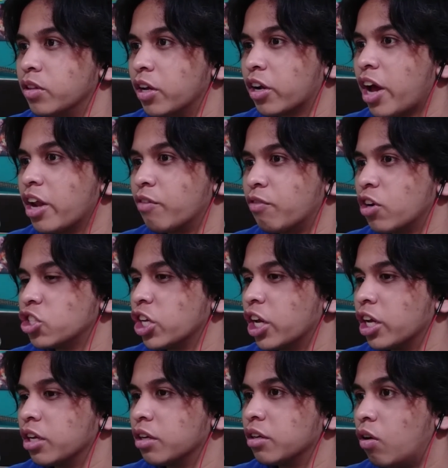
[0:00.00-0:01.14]
kind of rushing
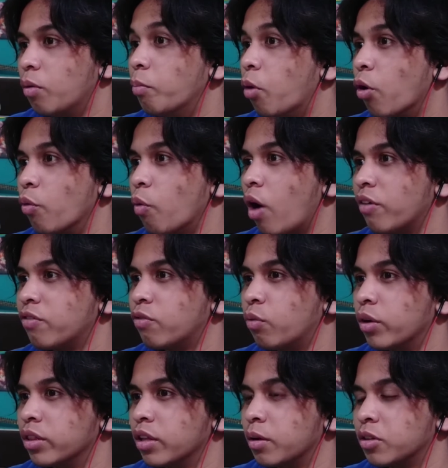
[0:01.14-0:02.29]
it, or more rough
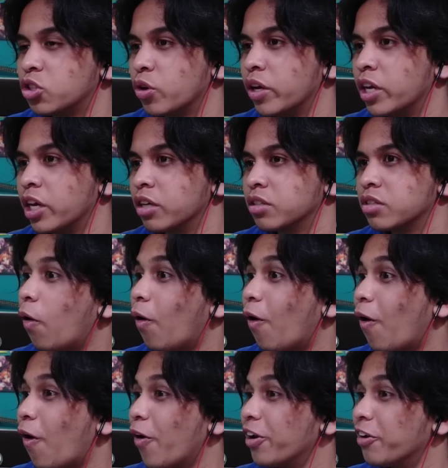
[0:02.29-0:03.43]
with the trainings.
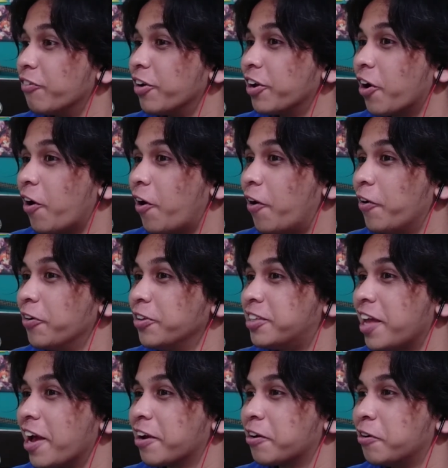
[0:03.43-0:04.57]
Oh, here we go!
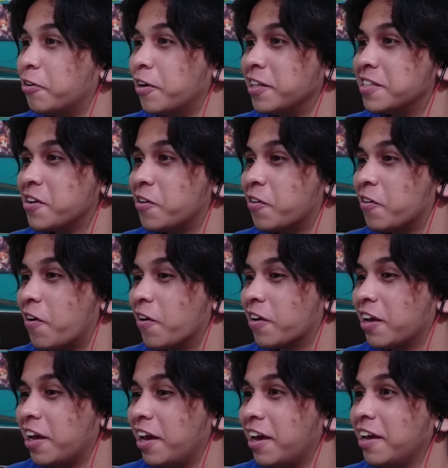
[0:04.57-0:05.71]
Deku and
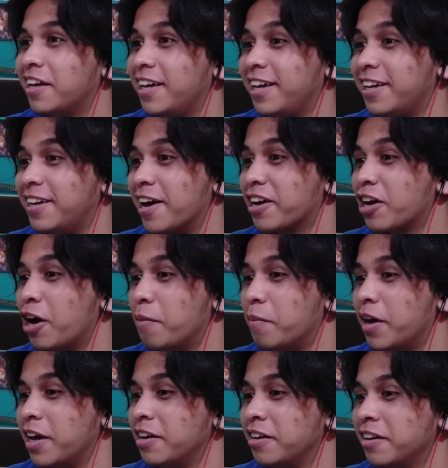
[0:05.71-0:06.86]
Todoroki! Ida, come
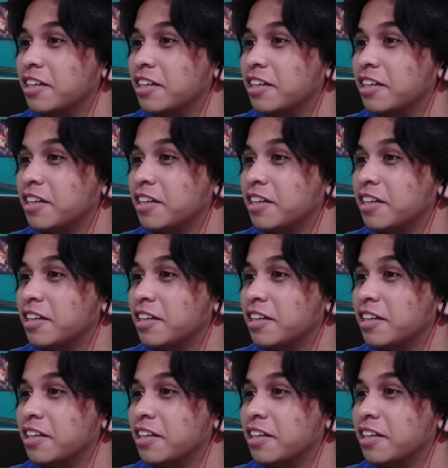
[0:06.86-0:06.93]
in!